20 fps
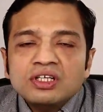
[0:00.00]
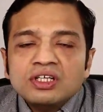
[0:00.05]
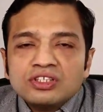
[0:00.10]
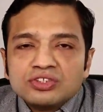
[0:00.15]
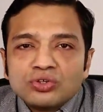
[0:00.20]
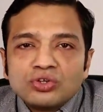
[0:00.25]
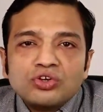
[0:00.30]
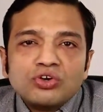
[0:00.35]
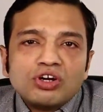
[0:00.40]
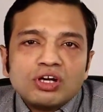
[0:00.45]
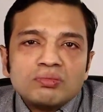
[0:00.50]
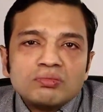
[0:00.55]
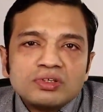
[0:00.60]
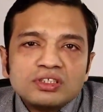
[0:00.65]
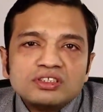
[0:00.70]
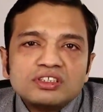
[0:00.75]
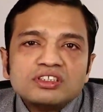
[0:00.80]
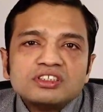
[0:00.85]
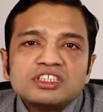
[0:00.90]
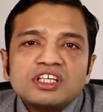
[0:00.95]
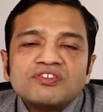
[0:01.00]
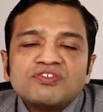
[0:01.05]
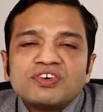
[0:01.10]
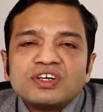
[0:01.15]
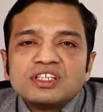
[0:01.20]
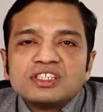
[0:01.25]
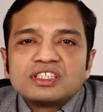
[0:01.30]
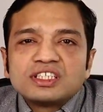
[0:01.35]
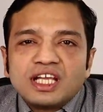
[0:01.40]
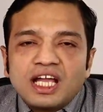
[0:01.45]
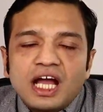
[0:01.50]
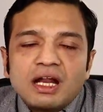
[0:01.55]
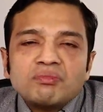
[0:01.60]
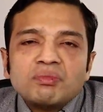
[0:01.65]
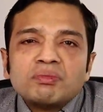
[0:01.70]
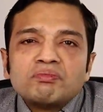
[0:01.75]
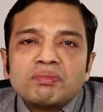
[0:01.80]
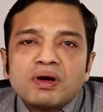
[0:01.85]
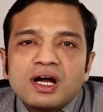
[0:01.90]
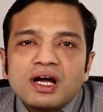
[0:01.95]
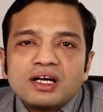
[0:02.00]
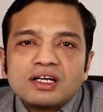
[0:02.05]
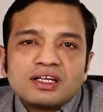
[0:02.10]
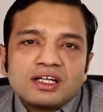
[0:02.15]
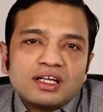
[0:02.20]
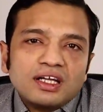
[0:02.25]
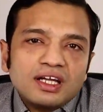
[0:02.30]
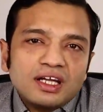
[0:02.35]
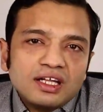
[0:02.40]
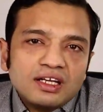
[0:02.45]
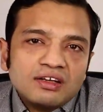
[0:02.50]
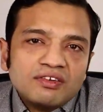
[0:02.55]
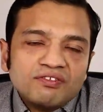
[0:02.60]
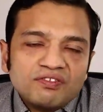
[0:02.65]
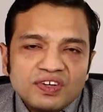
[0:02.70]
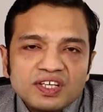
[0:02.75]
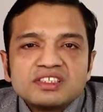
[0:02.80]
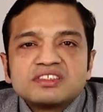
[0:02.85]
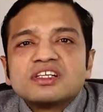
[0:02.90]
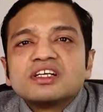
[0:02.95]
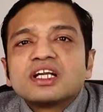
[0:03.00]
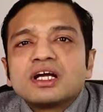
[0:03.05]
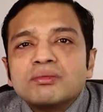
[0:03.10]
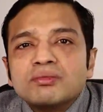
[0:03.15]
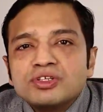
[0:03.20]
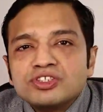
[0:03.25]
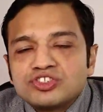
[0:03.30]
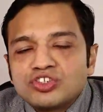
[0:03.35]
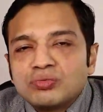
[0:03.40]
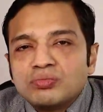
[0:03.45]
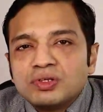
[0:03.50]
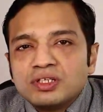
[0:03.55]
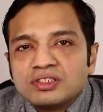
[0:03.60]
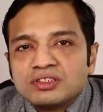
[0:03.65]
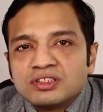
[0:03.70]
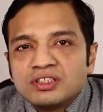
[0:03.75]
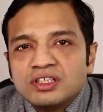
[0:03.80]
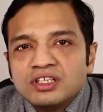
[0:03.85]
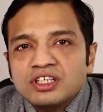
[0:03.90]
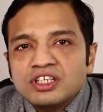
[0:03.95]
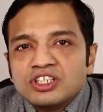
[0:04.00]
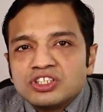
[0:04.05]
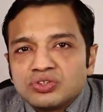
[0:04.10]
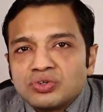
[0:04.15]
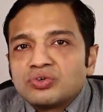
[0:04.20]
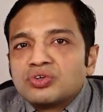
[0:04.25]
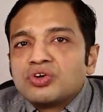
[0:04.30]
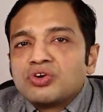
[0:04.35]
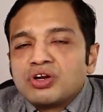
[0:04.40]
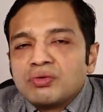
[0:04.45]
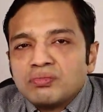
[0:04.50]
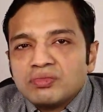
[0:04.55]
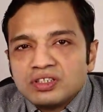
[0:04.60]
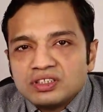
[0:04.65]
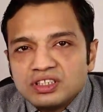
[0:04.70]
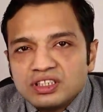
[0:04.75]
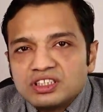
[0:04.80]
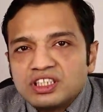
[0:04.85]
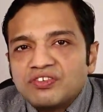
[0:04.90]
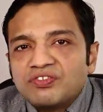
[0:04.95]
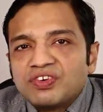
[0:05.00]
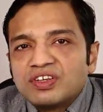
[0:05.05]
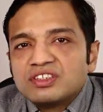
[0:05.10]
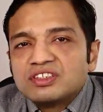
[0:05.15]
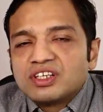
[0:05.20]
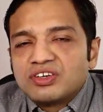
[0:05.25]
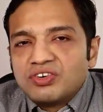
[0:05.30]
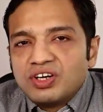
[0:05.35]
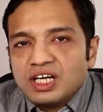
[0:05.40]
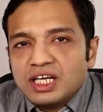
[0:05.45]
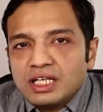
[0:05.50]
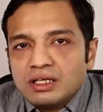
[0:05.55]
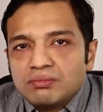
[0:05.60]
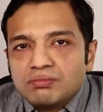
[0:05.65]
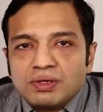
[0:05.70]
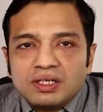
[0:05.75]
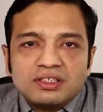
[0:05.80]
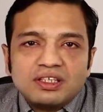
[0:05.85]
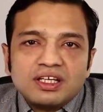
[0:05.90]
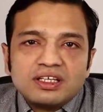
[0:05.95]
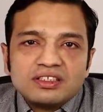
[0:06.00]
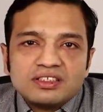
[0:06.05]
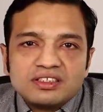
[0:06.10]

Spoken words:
So your emergency funds can be parked in fixed income instruments. So your emergency funds are ready, but they are